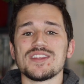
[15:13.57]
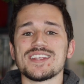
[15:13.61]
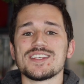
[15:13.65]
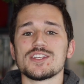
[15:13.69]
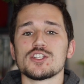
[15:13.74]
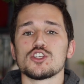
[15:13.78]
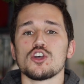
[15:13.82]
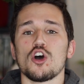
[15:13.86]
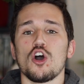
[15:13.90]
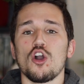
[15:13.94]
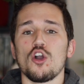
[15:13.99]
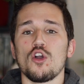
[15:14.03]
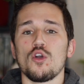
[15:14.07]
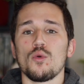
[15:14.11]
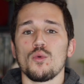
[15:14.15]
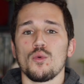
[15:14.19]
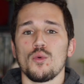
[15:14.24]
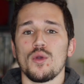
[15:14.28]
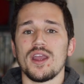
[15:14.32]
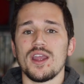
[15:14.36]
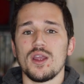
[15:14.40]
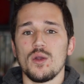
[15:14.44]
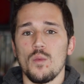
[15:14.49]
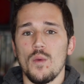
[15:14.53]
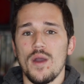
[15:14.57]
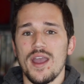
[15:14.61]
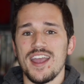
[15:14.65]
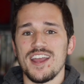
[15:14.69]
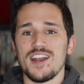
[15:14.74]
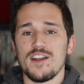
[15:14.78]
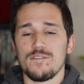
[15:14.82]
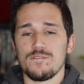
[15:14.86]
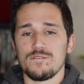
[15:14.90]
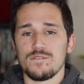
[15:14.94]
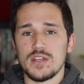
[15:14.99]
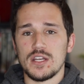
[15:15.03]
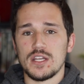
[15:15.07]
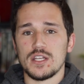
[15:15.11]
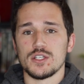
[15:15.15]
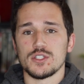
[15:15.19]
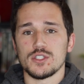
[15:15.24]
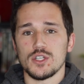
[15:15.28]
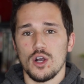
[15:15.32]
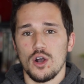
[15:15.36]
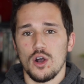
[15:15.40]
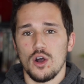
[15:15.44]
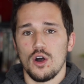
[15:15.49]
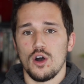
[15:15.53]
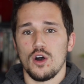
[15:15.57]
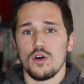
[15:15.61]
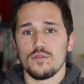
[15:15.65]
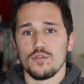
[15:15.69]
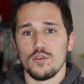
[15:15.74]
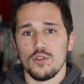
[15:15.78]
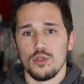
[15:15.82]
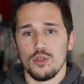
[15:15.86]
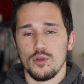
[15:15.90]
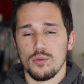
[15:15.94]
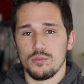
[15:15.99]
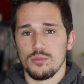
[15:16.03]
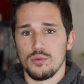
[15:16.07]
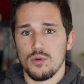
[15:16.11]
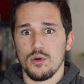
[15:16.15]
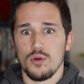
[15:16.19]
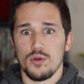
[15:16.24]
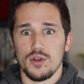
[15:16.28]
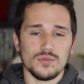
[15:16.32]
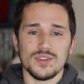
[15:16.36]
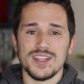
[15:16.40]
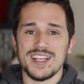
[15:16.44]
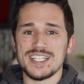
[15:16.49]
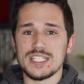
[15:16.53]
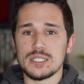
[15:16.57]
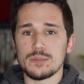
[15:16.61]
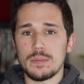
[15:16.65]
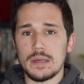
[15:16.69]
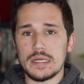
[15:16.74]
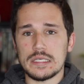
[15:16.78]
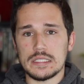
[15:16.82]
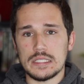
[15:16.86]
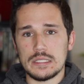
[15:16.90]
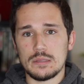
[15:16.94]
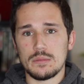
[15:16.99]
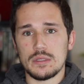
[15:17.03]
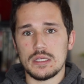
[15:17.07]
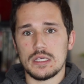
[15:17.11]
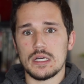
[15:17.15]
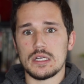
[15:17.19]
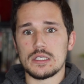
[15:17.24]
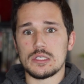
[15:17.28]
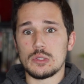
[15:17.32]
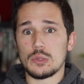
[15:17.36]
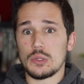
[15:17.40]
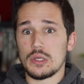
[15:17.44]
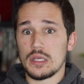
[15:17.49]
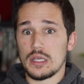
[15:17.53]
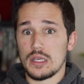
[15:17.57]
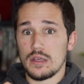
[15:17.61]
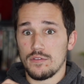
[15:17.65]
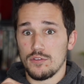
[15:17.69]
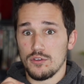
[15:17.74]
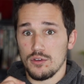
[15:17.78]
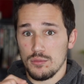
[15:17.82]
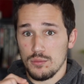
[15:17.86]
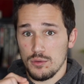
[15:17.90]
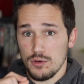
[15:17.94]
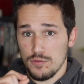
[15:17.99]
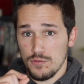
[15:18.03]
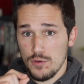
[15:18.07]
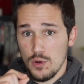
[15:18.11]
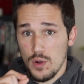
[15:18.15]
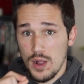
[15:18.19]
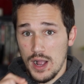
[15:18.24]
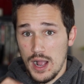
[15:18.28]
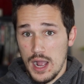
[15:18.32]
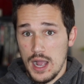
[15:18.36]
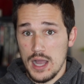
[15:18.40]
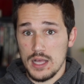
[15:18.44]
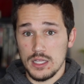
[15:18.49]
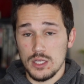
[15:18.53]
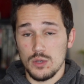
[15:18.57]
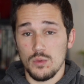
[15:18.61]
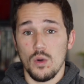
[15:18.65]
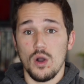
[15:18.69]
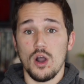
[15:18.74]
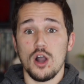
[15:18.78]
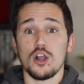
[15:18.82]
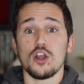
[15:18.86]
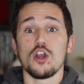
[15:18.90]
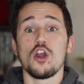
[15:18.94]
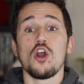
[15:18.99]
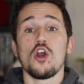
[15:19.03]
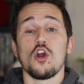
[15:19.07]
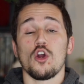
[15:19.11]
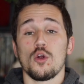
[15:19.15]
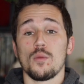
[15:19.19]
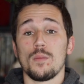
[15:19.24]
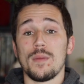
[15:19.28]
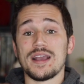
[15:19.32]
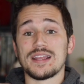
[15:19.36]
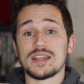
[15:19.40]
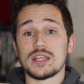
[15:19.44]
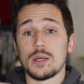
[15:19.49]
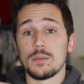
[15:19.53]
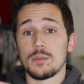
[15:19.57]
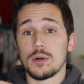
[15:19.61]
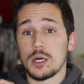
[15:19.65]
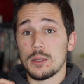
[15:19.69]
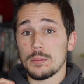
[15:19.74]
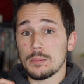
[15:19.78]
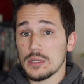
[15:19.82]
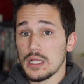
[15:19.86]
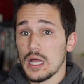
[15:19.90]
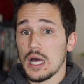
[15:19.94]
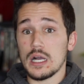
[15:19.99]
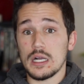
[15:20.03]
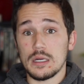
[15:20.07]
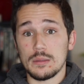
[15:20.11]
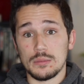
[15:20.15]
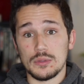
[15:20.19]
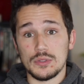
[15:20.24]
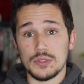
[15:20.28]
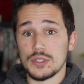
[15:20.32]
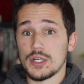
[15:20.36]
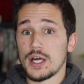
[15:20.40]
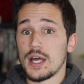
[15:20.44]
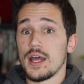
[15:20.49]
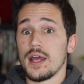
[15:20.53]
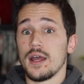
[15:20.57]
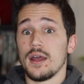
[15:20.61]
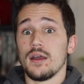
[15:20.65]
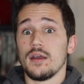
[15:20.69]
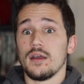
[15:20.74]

This is a great way to finish off the board, especially because you can give your merfolk island walk or make them unblockable.